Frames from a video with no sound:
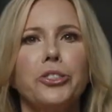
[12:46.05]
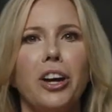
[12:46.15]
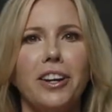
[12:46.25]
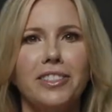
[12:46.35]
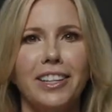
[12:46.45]

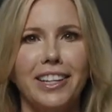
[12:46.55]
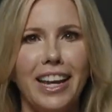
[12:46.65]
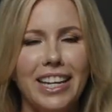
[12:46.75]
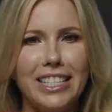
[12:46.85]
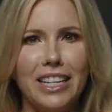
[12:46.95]
toxic
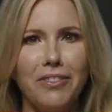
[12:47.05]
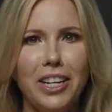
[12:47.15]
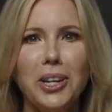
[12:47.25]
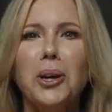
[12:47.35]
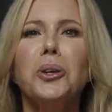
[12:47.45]

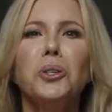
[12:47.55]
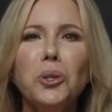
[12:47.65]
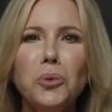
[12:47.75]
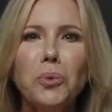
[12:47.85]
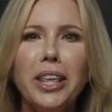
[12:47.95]
negativity,
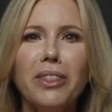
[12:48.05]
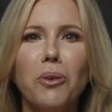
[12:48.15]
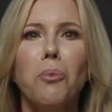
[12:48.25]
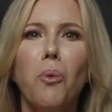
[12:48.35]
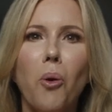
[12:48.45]
you win
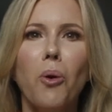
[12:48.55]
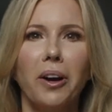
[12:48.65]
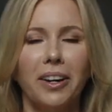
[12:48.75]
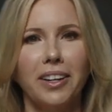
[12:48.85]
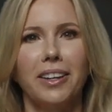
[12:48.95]
the
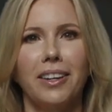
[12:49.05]
war.